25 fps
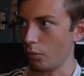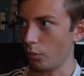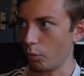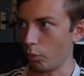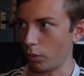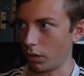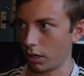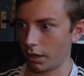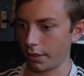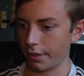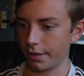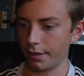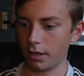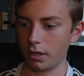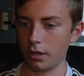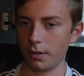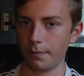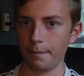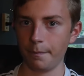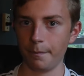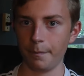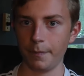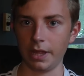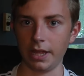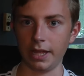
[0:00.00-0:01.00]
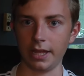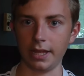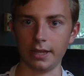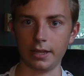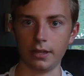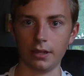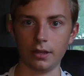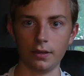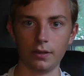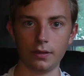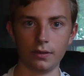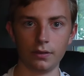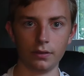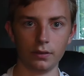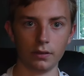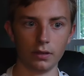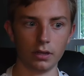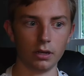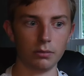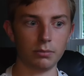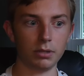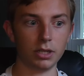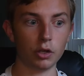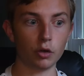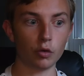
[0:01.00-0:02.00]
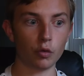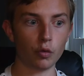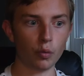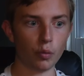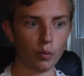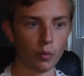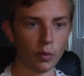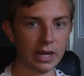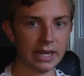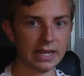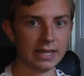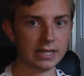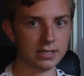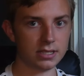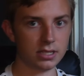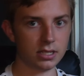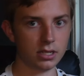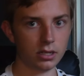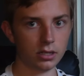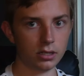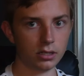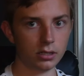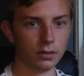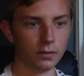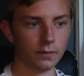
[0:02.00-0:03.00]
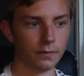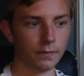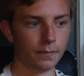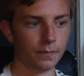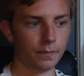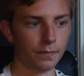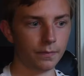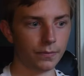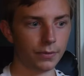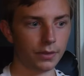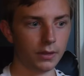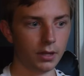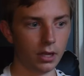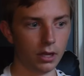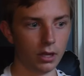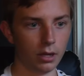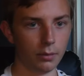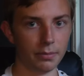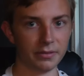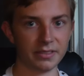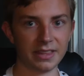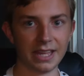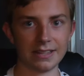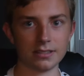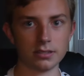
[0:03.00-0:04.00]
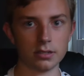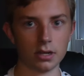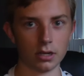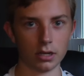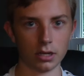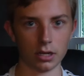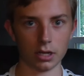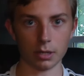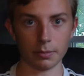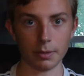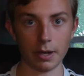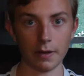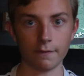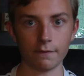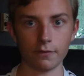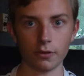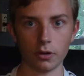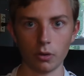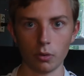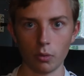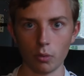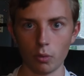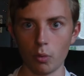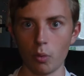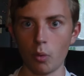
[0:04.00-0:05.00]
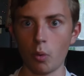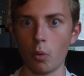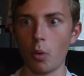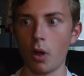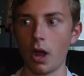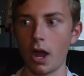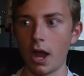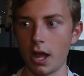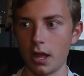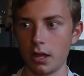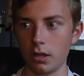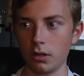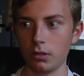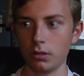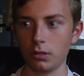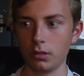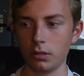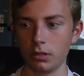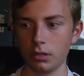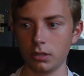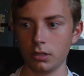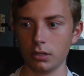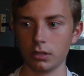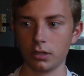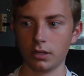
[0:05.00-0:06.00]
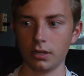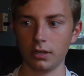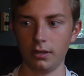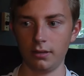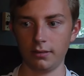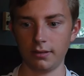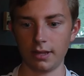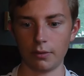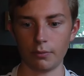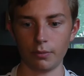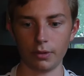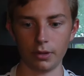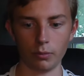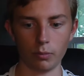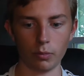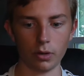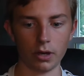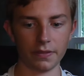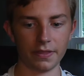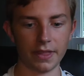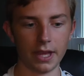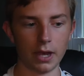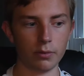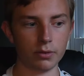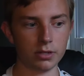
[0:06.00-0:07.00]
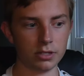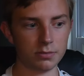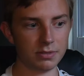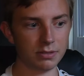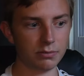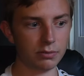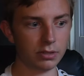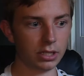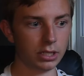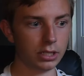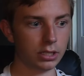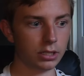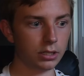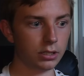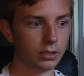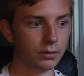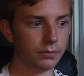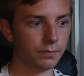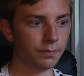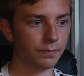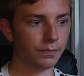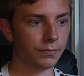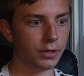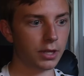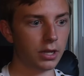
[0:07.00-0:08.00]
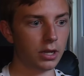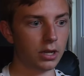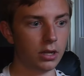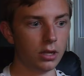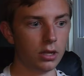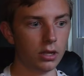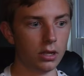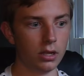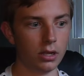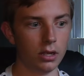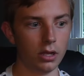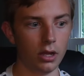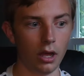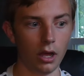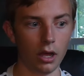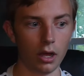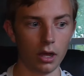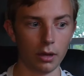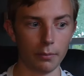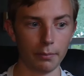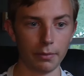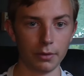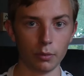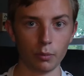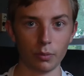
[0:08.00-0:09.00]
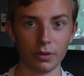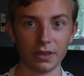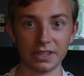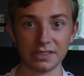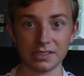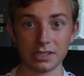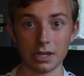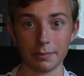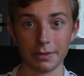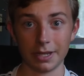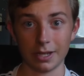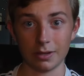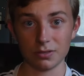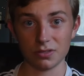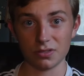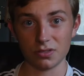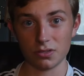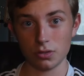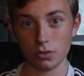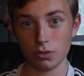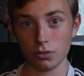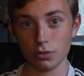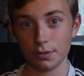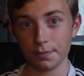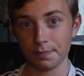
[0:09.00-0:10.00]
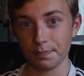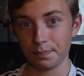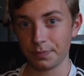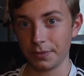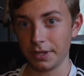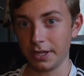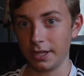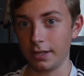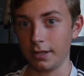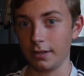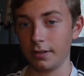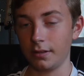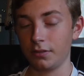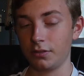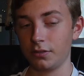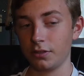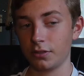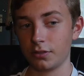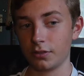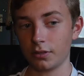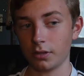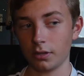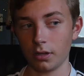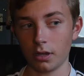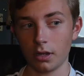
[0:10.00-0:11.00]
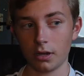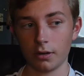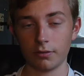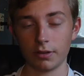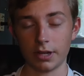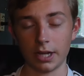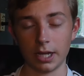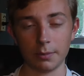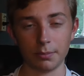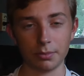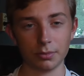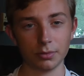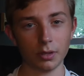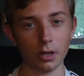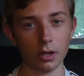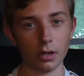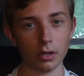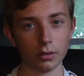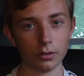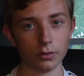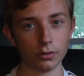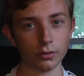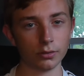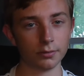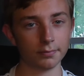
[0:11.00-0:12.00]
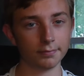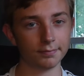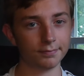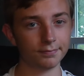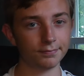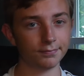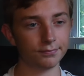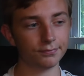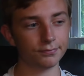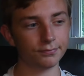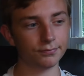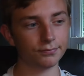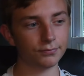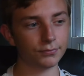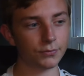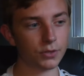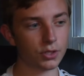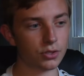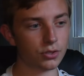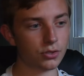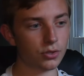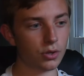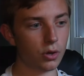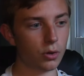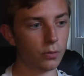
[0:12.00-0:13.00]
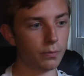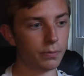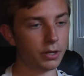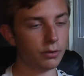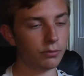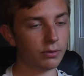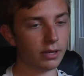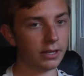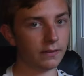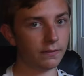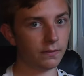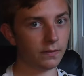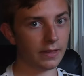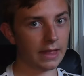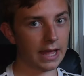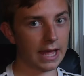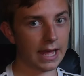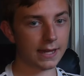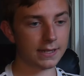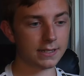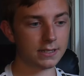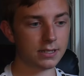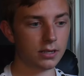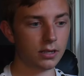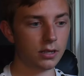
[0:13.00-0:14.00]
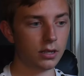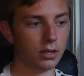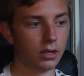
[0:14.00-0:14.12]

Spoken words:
One of them is gonna be crazy, but that's not gonna come out for a while, because I really want that one to be really good. But the one that's coming out soon is just a lot of hype songs, so be ready for that.